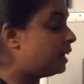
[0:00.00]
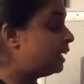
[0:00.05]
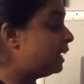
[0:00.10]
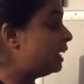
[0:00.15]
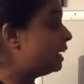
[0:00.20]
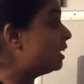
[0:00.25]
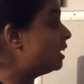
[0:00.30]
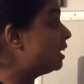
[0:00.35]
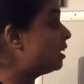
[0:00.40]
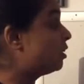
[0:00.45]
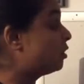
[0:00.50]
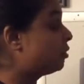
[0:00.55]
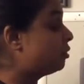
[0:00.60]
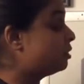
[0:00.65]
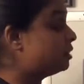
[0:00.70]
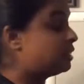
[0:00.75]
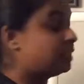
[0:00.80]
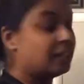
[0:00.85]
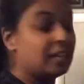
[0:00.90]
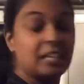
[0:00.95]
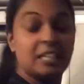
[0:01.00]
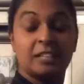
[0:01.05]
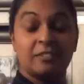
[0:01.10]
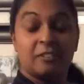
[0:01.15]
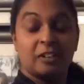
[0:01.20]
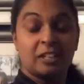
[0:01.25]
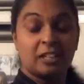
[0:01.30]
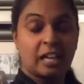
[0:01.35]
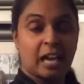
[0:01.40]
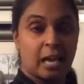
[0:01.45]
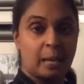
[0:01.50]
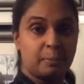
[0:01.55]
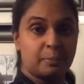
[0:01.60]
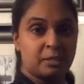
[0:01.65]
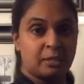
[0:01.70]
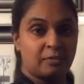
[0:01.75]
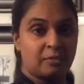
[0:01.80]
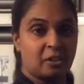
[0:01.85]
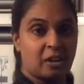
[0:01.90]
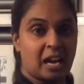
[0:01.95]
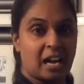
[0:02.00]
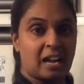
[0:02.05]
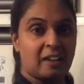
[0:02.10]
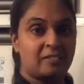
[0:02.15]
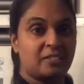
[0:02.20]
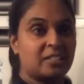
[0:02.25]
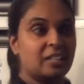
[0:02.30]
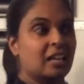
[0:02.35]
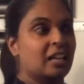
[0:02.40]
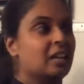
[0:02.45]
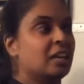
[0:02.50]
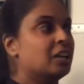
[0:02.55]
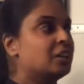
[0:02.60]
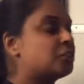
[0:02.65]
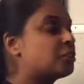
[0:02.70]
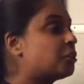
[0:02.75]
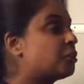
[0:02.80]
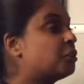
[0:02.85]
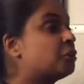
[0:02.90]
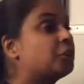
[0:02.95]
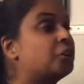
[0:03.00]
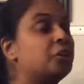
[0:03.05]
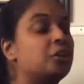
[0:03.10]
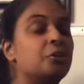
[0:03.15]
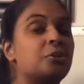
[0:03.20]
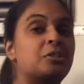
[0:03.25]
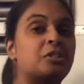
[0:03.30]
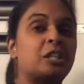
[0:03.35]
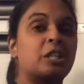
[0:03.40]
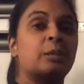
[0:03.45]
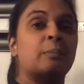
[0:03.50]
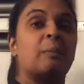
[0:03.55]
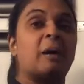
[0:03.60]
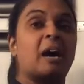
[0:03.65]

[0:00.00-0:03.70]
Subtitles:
in different types of graphs. So you're used to the